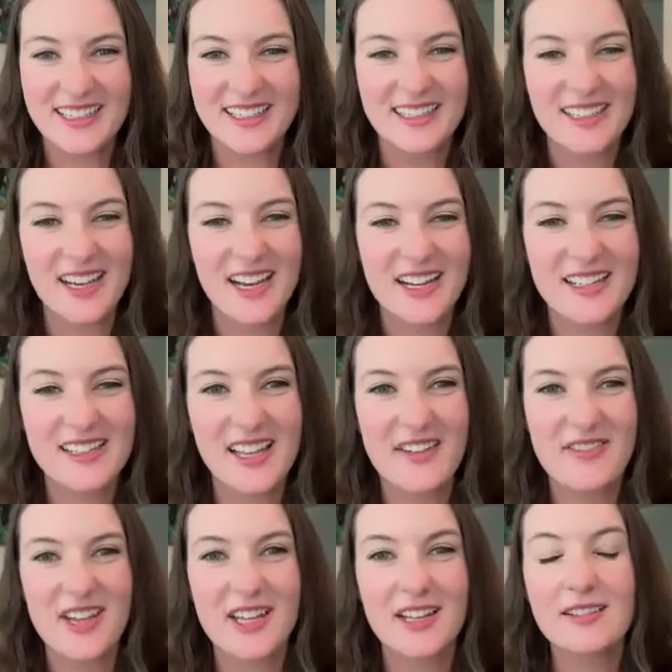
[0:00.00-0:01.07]
I love
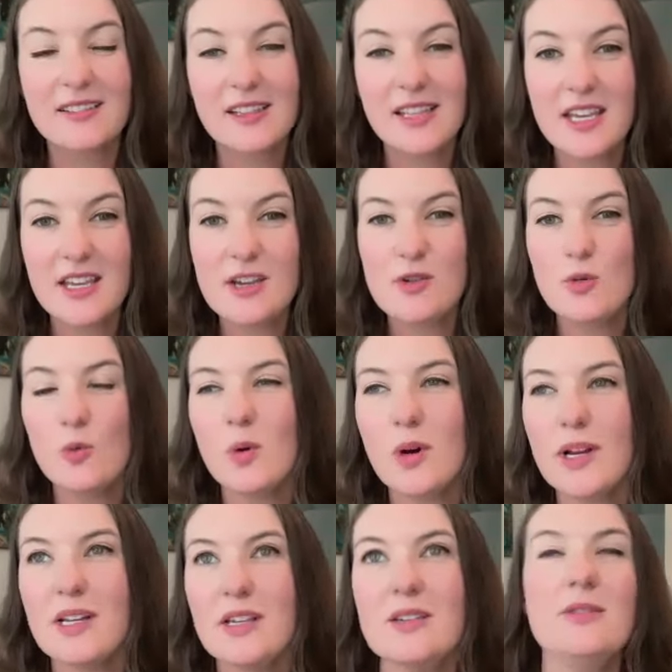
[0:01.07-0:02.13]
it. Lee, what
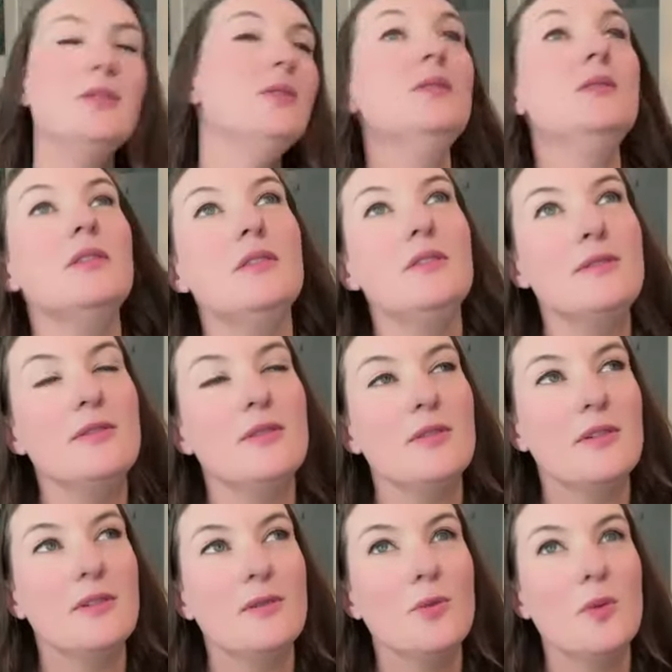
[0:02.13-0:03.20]
do
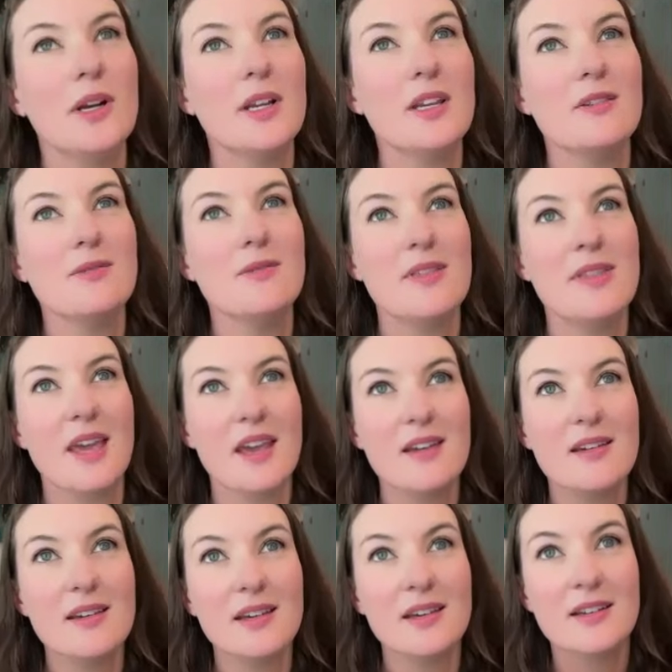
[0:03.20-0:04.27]
you
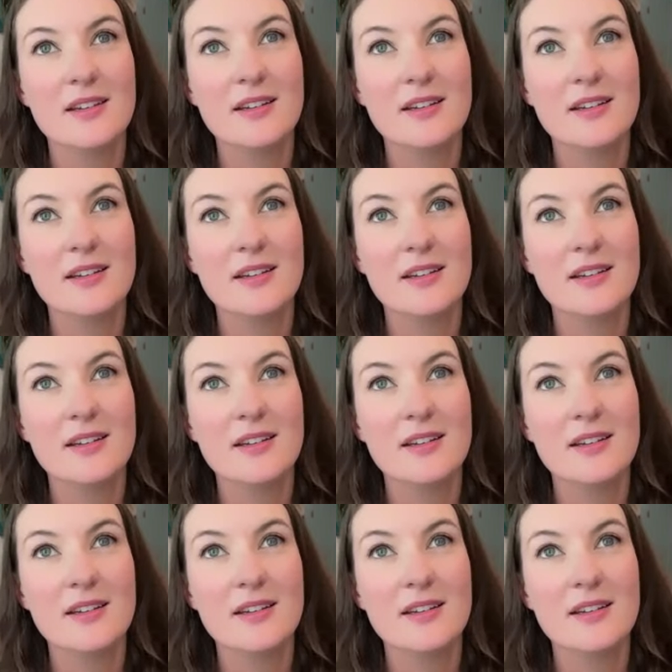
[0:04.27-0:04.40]
think